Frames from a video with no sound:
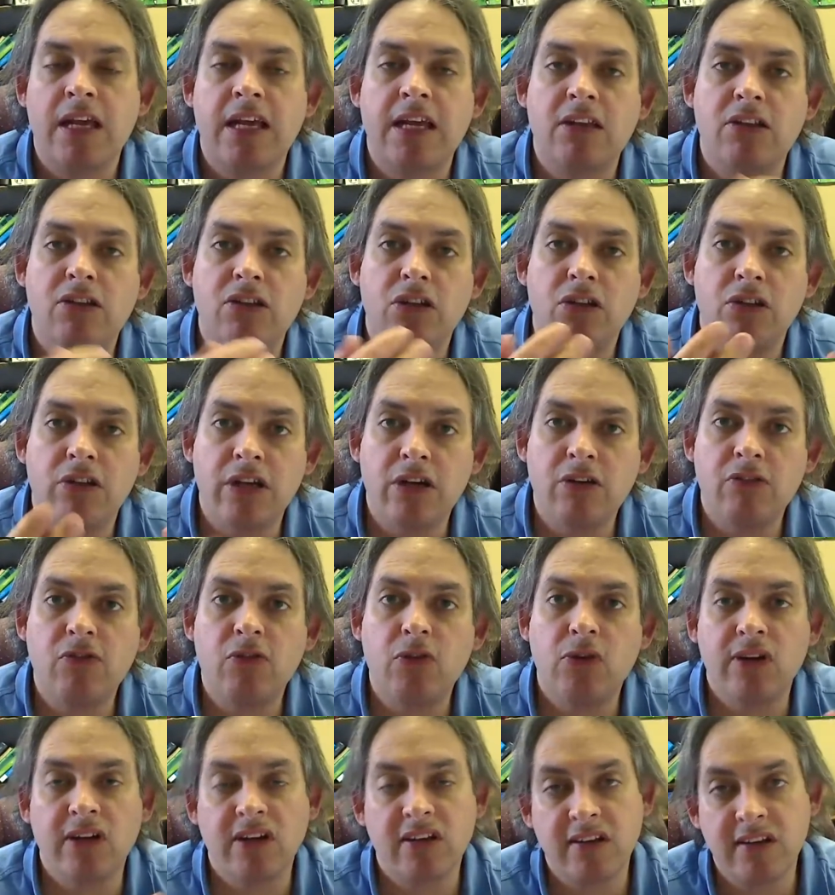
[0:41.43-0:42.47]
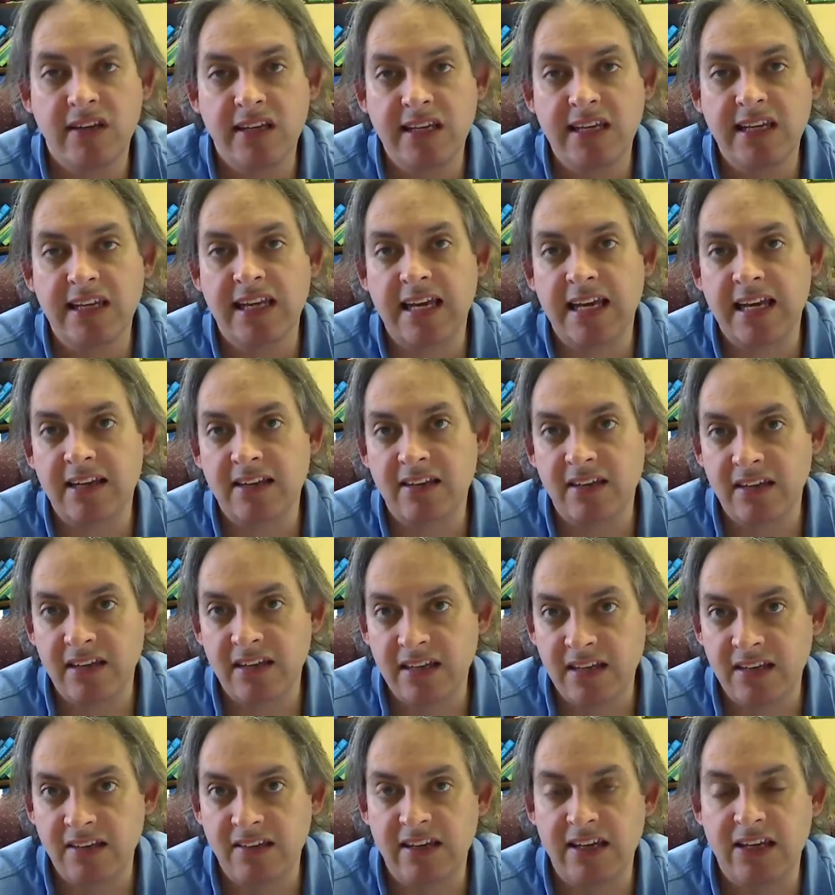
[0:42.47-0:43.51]
And so therefore acetic acid
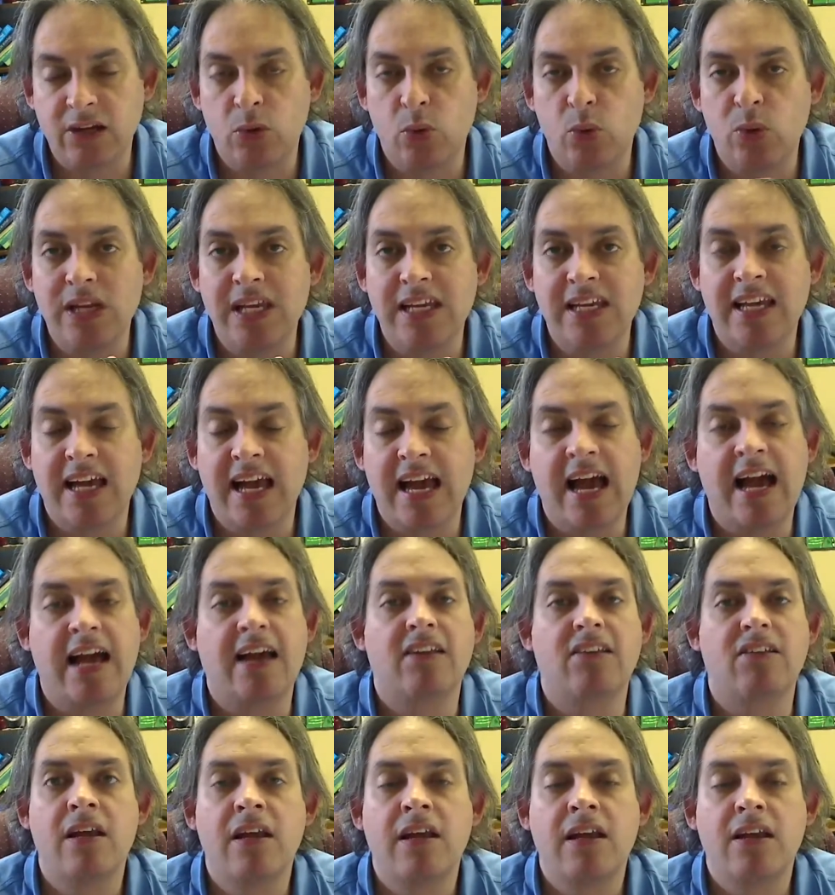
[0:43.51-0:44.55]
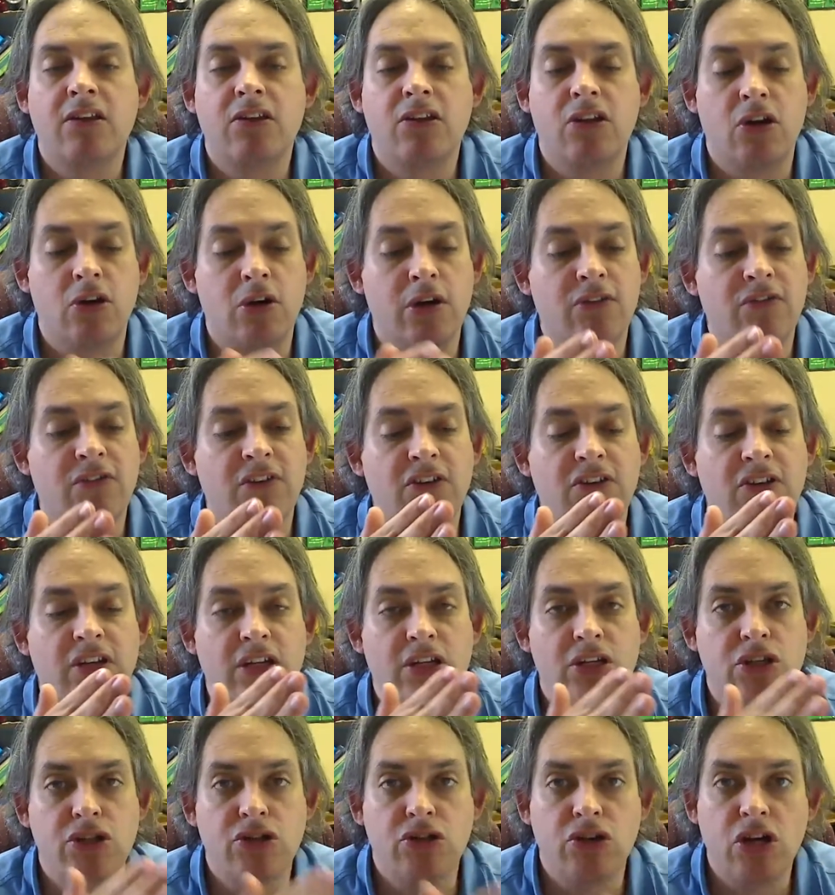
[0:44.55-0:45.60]
is a weak acid. So if it's
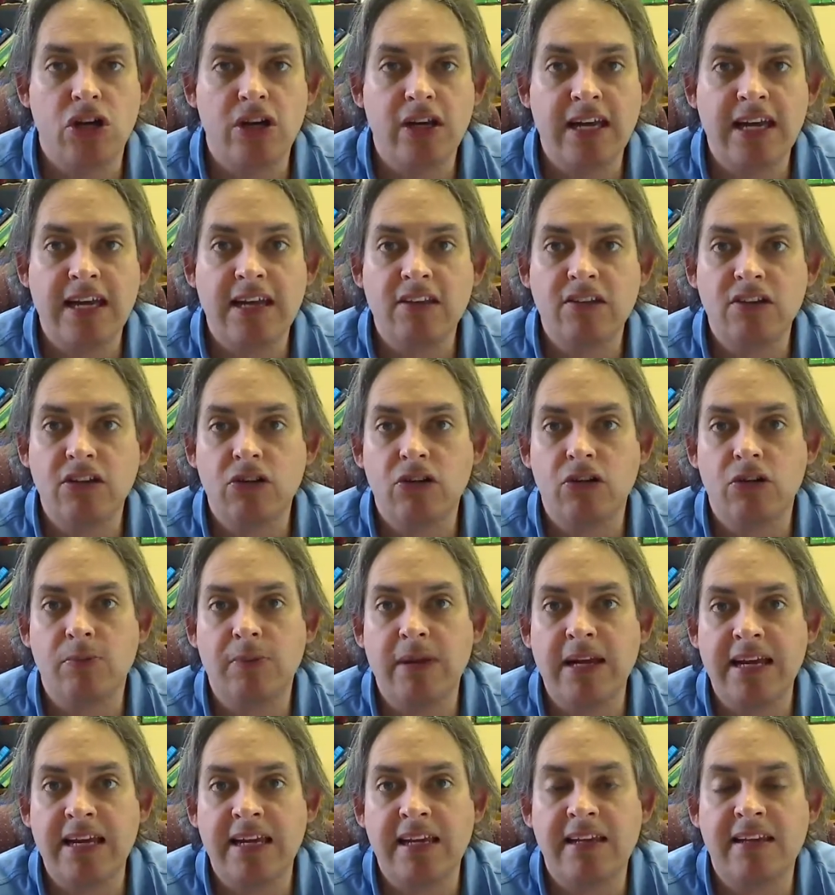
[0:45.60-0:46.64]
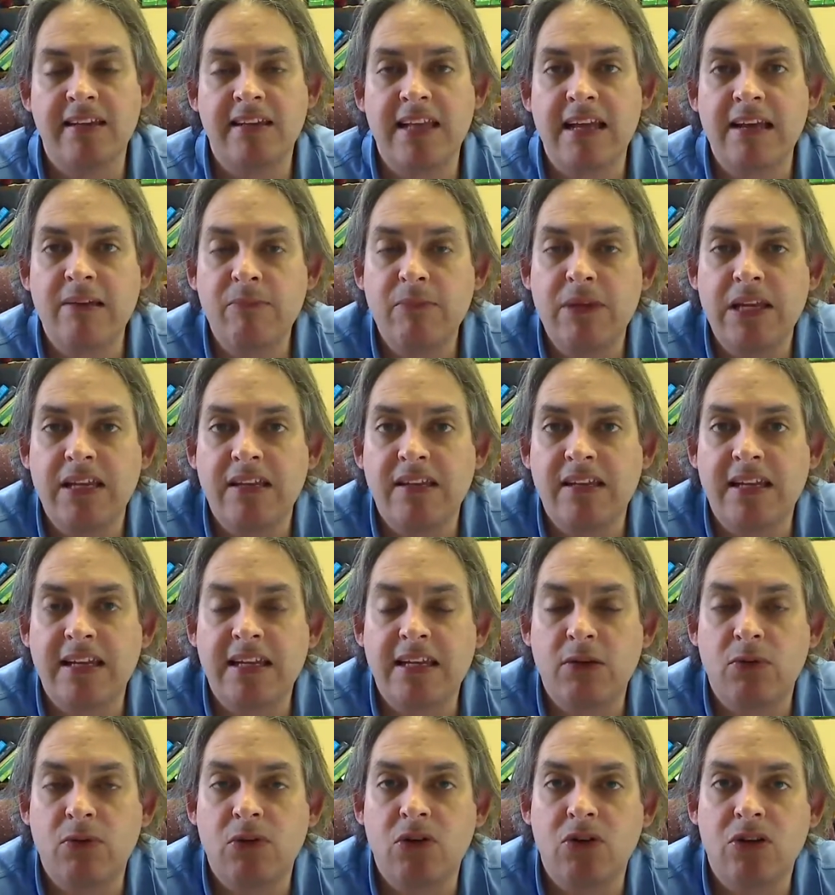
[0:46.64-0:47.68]
a strong acid or base, that means
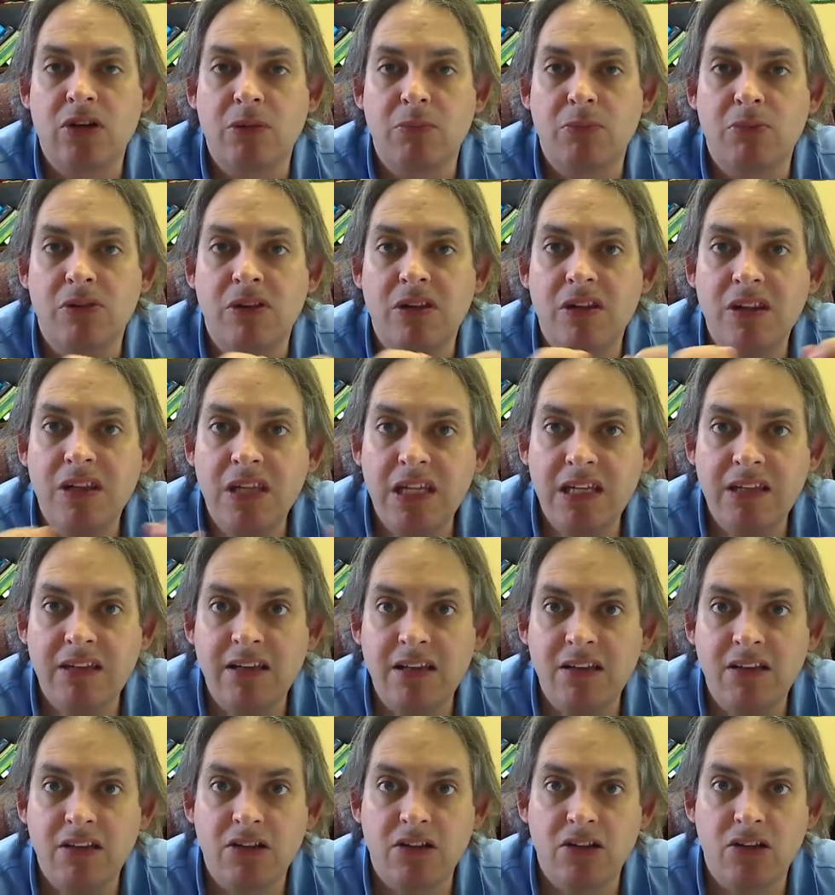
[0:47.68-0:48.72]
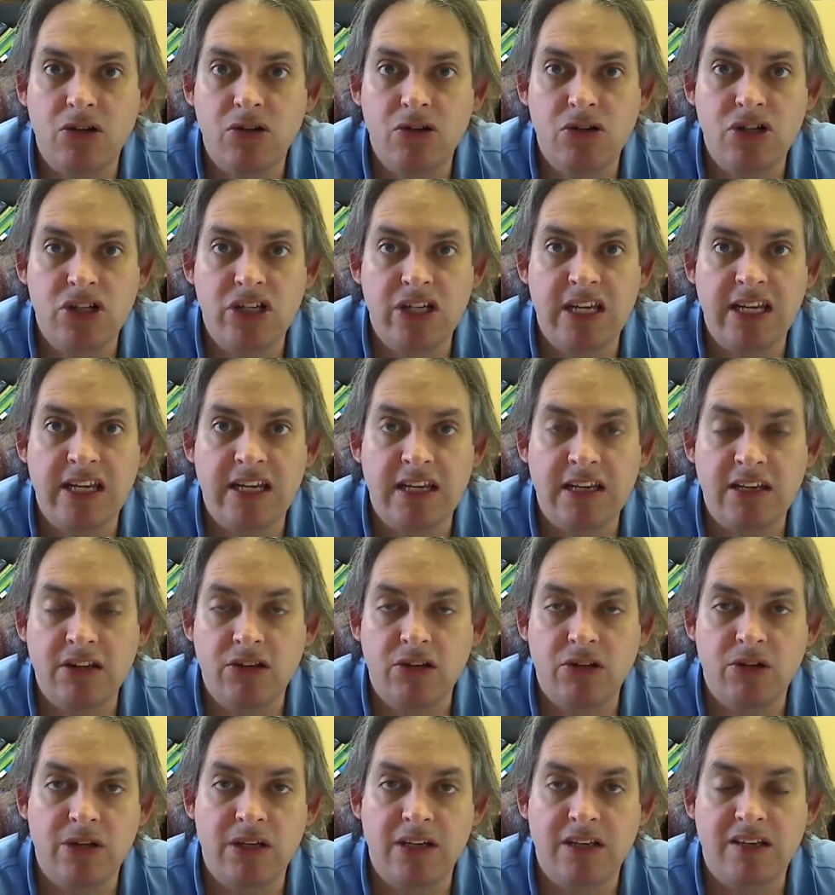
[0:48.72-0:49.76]
that it will completely dissociate
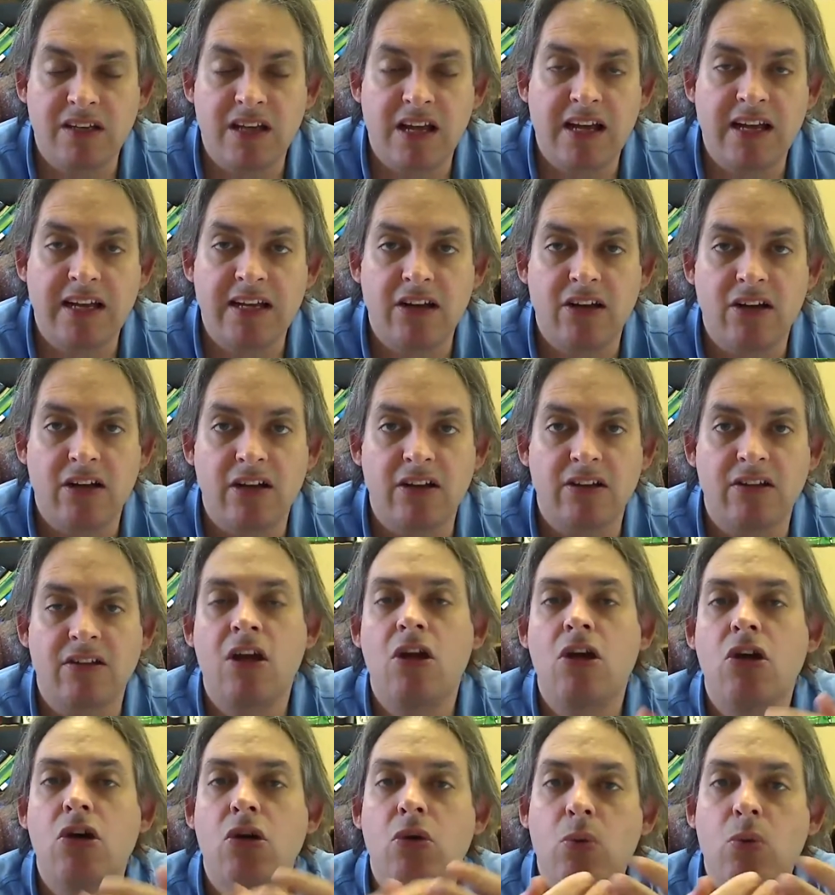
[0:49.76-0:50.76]
into its ions.